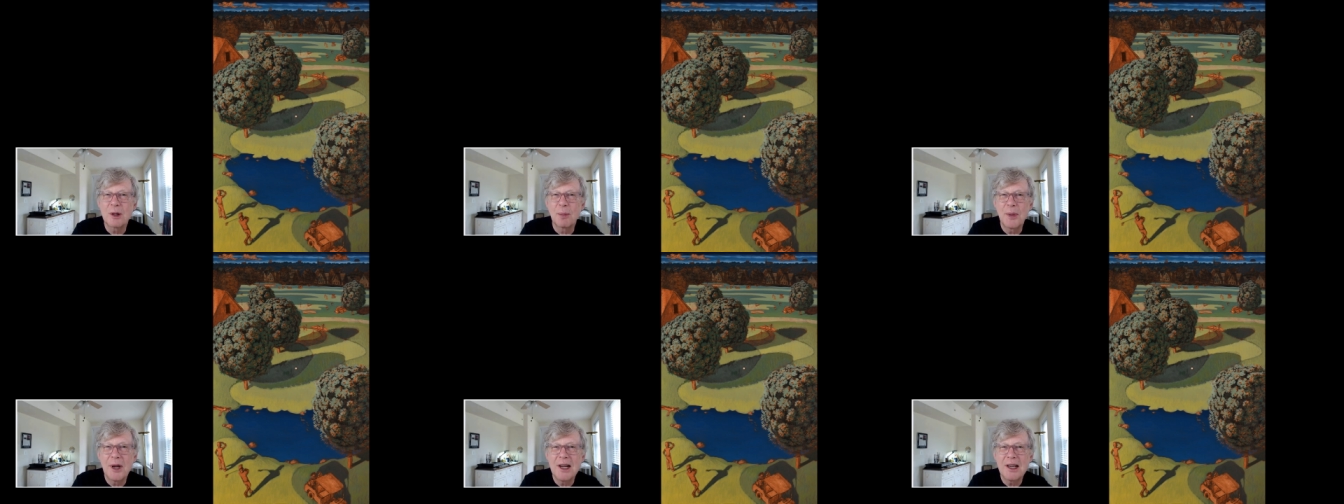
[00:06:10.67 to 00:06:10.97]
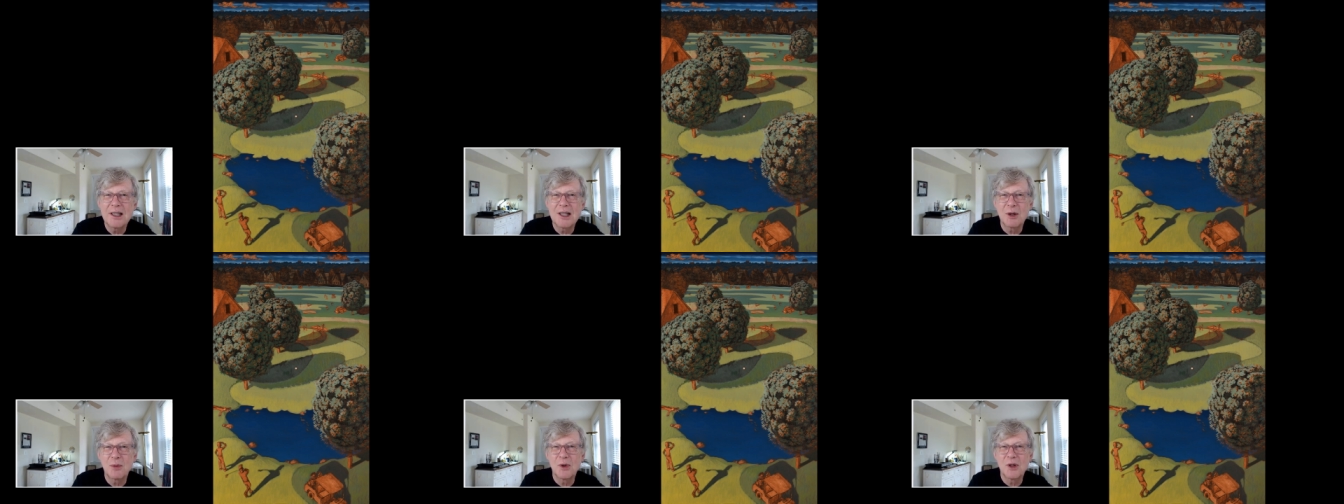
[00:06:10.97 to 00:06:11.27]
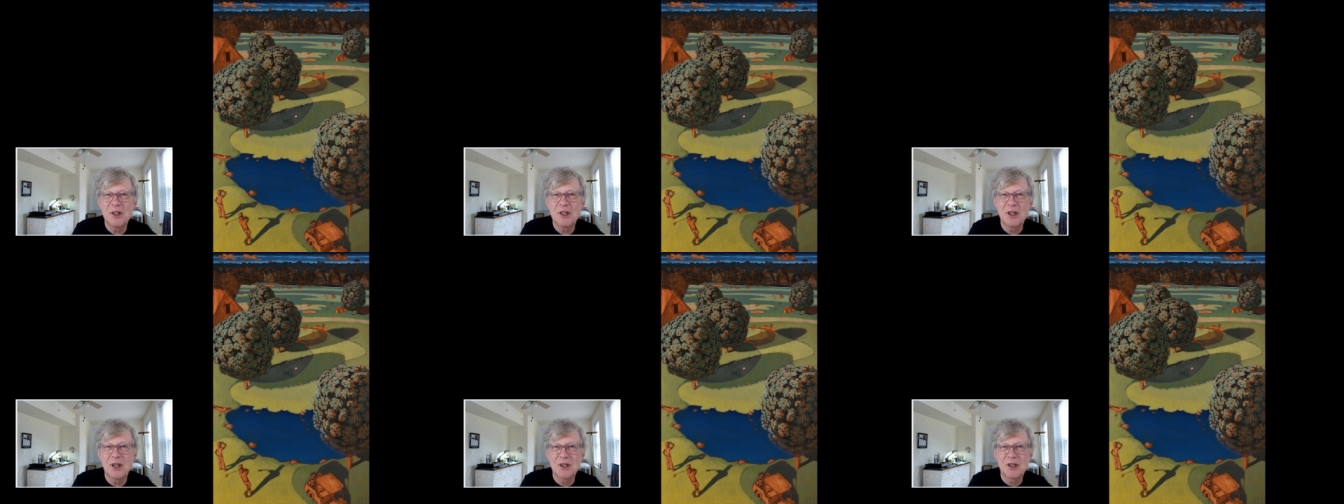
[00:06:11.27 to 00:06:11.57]
the painting
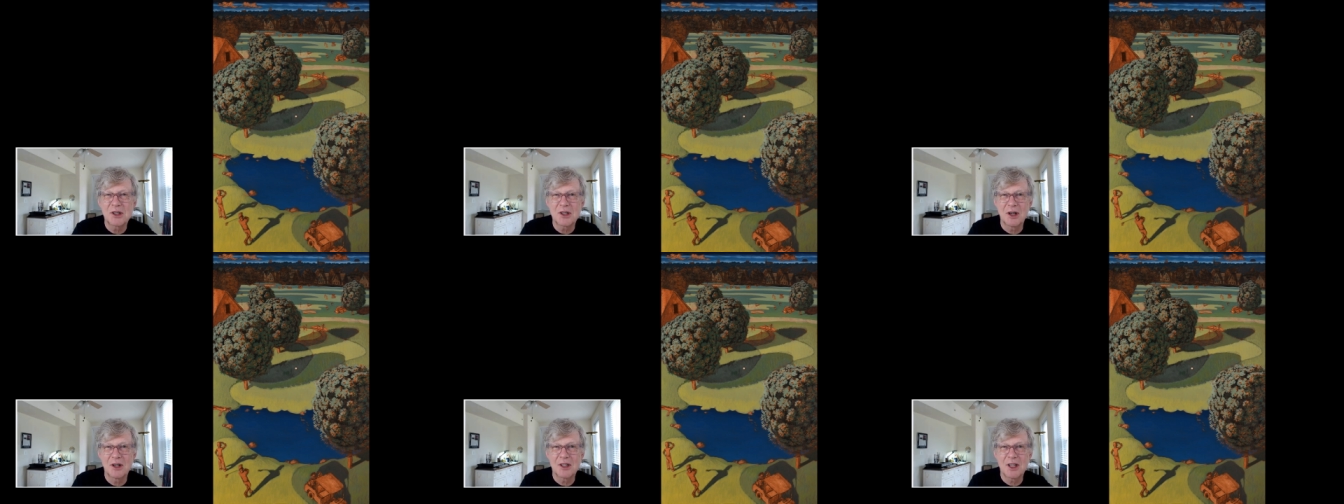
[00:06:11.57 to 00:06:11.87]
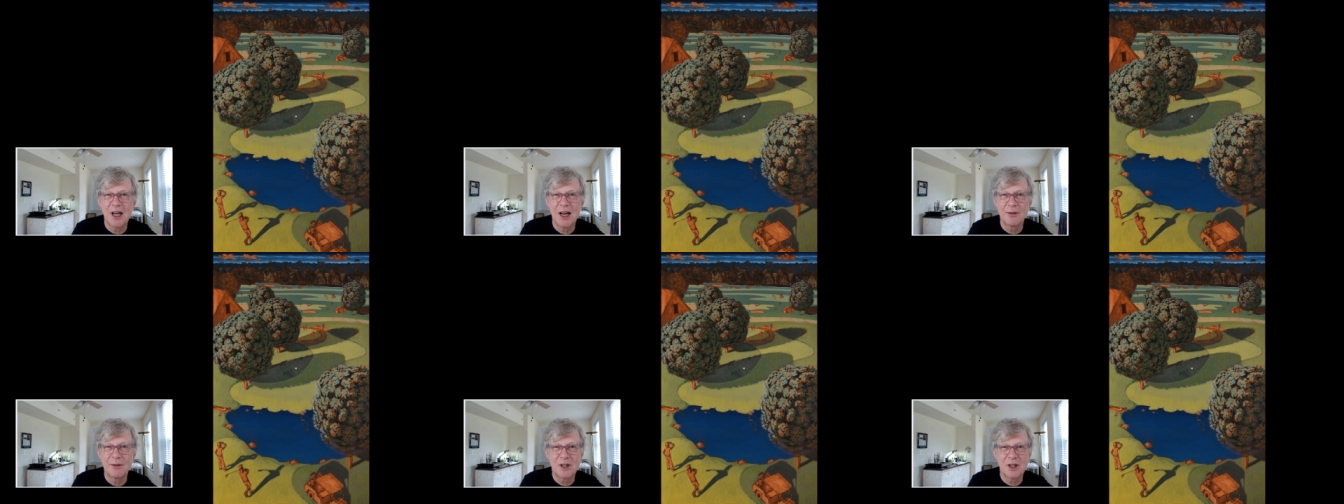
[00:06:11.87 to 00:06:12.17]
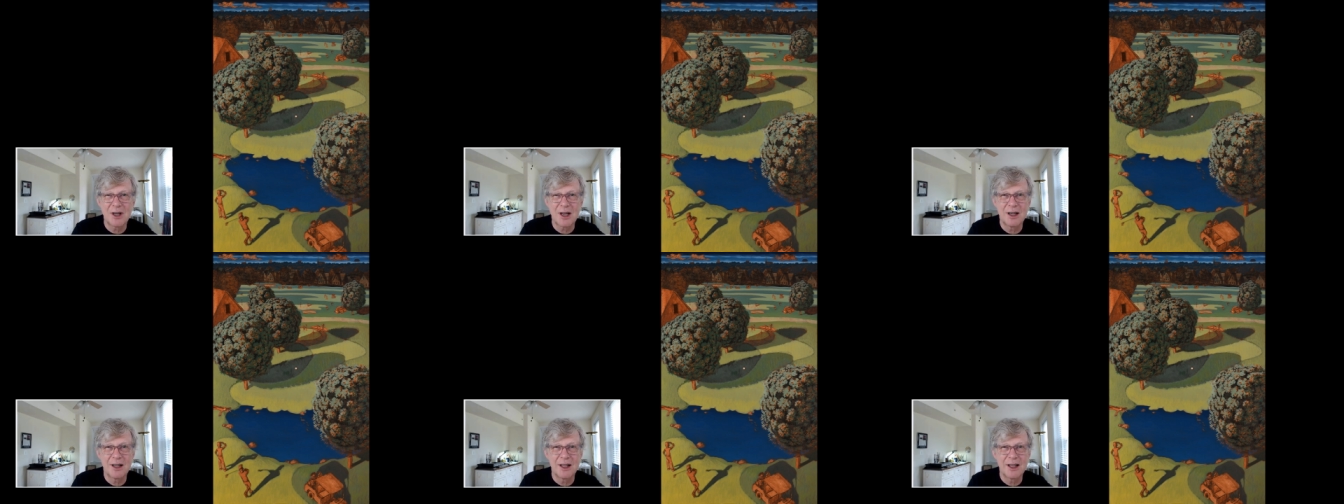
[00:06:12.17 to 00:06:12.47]
really does start to have
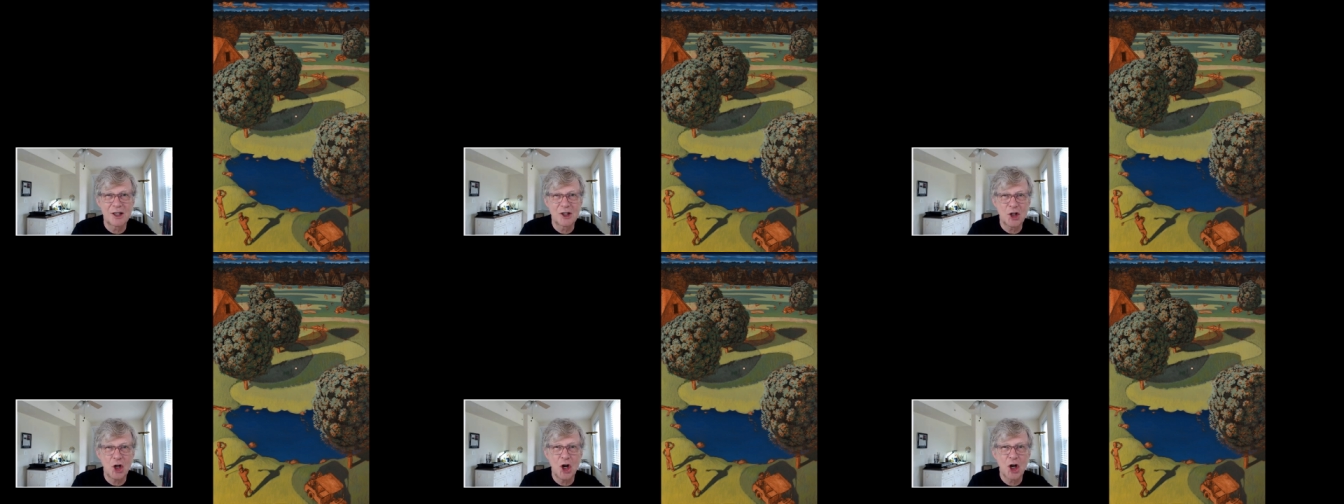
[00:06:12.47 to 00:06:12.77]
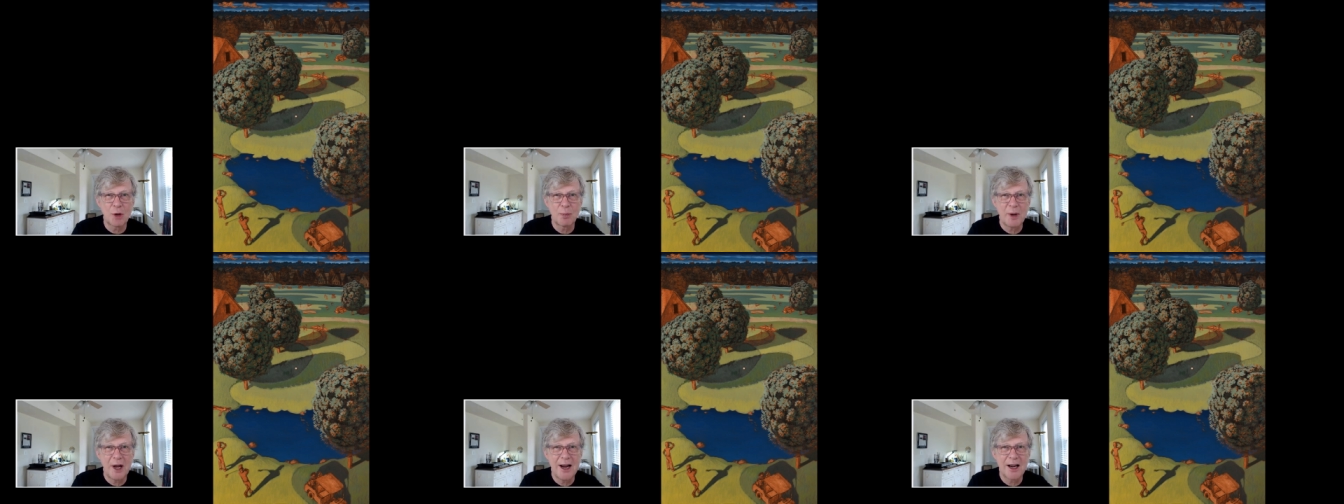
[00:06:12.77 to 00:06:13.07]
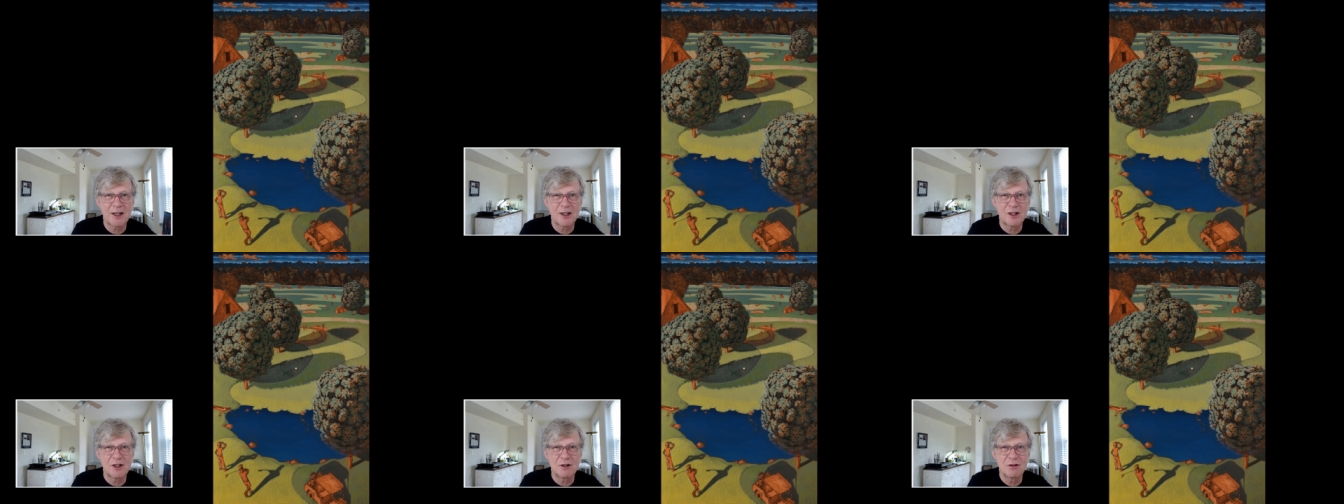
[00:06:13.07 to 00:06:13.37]
to kind of like talk
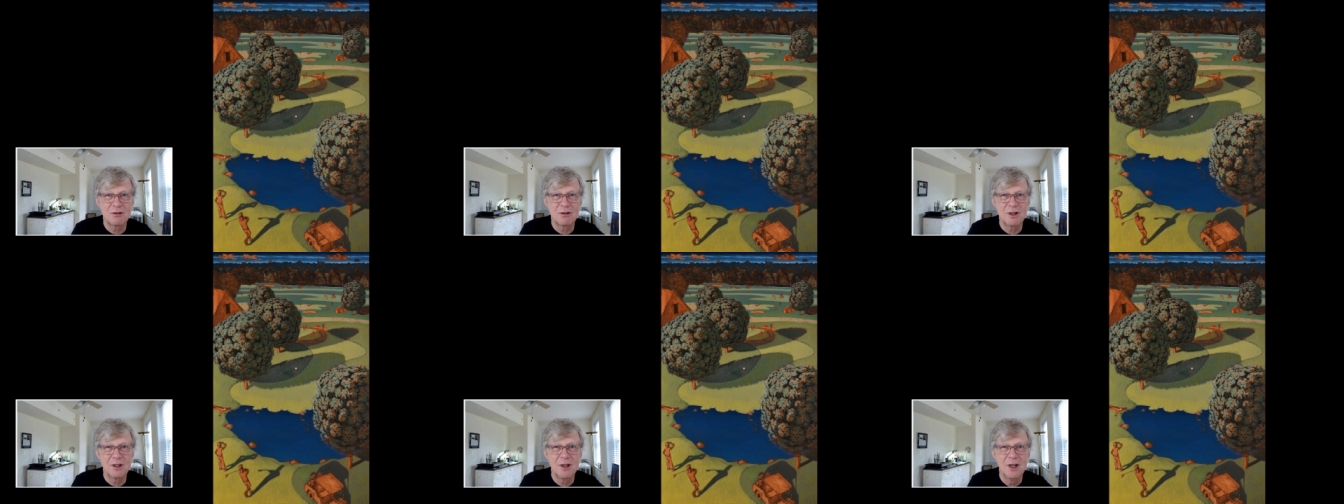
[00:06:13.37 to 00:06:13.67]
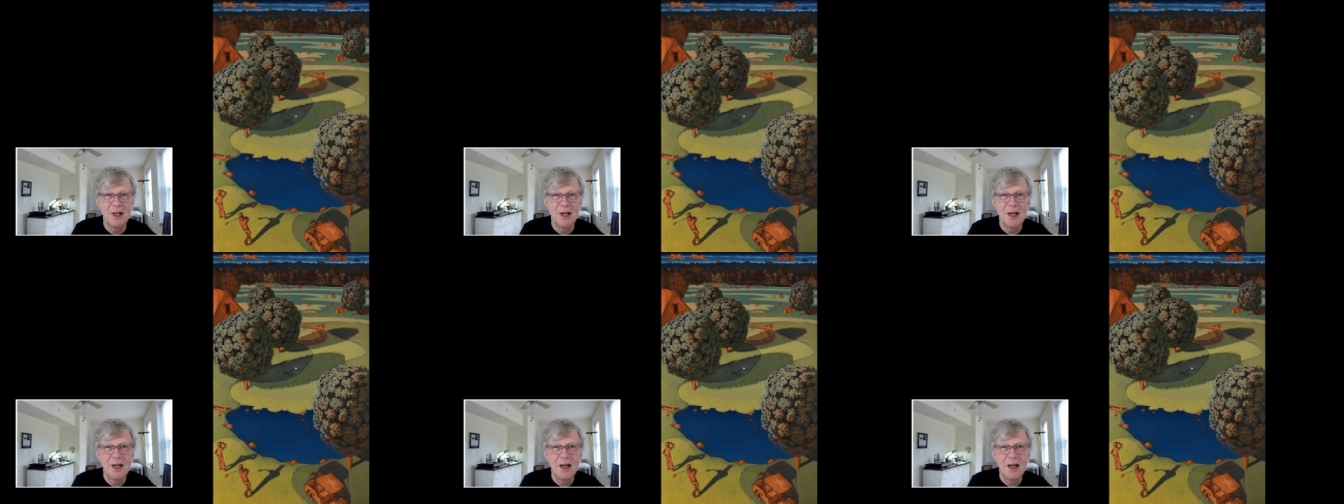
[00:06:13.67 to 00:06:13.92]
back to you and